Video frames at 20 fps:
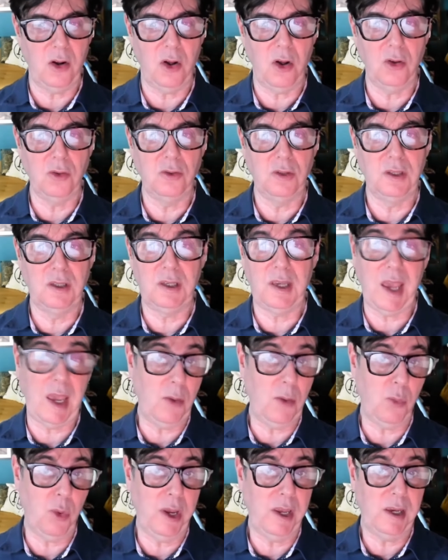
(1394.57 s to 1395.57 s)
on
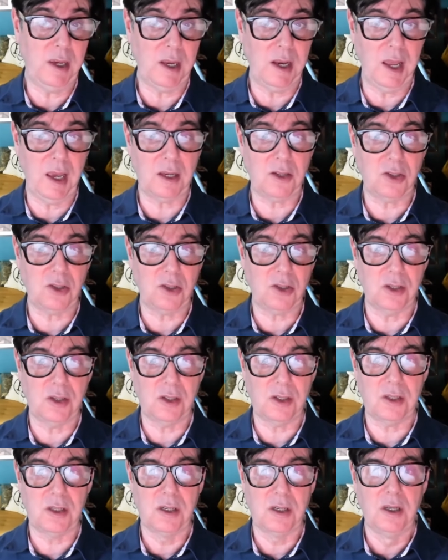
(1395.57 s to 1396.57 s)
gateway
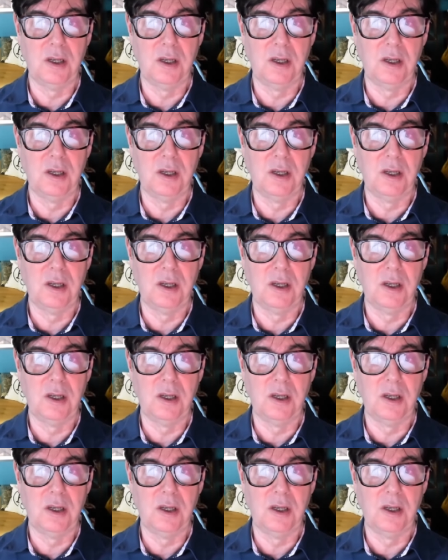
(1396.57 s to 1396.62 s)
connections.